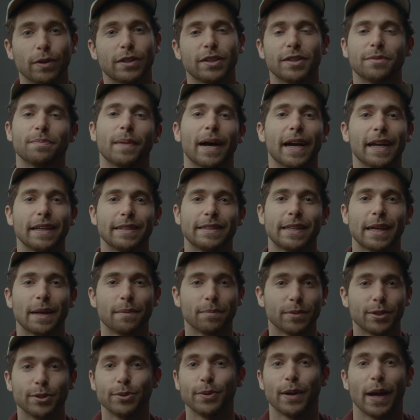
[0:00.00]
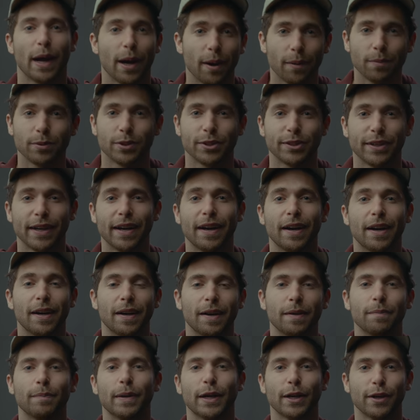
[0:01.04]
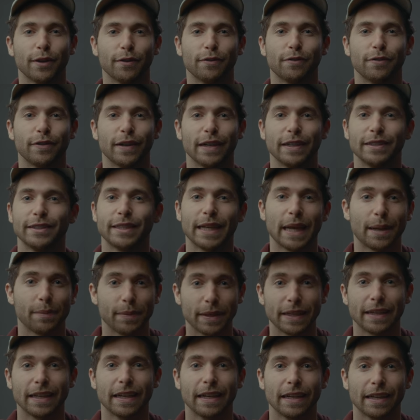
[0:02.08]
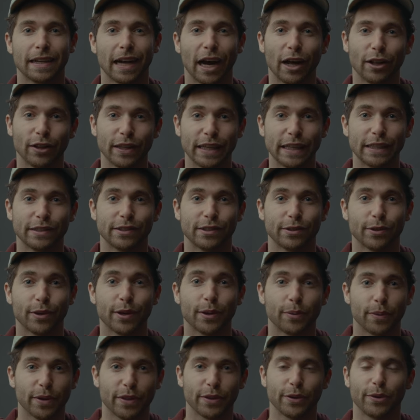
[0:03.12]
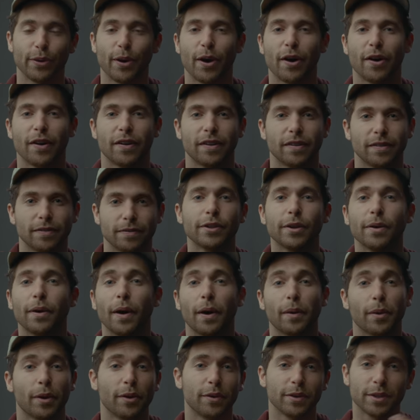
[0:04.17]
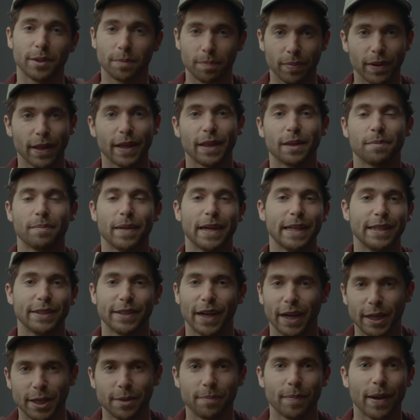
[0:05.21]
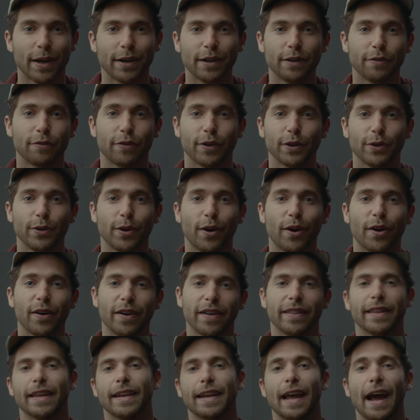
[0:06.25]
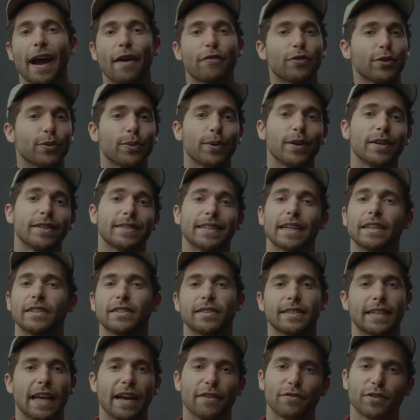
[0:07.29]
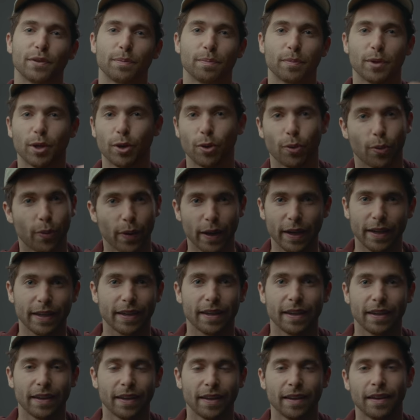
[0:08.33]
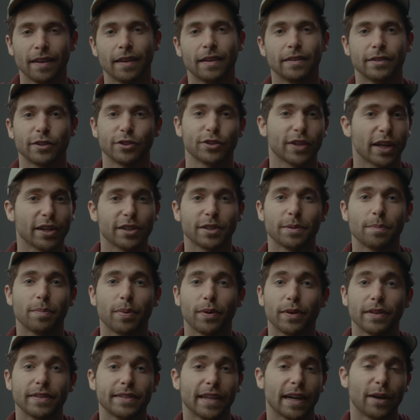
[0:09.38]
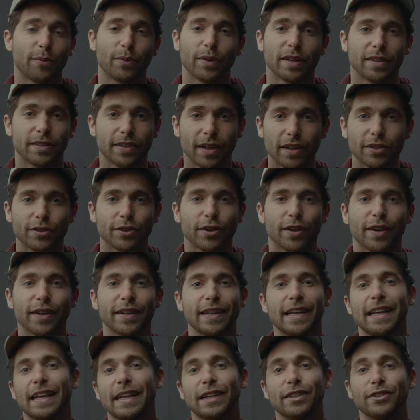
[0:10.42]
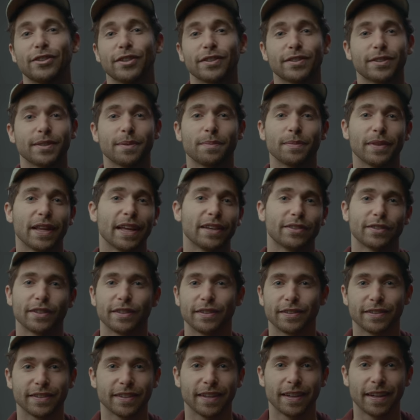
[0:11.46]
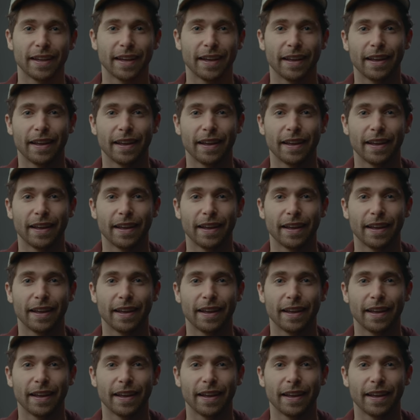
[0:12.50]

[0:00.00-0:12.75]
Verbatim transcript: which is my attempt to help share my good friend Jamie Colleen's story with you all. So I'm going to play the mini documentary for you all, and then afterwards I just have some quick discussion points that I want to touch on and just some lessons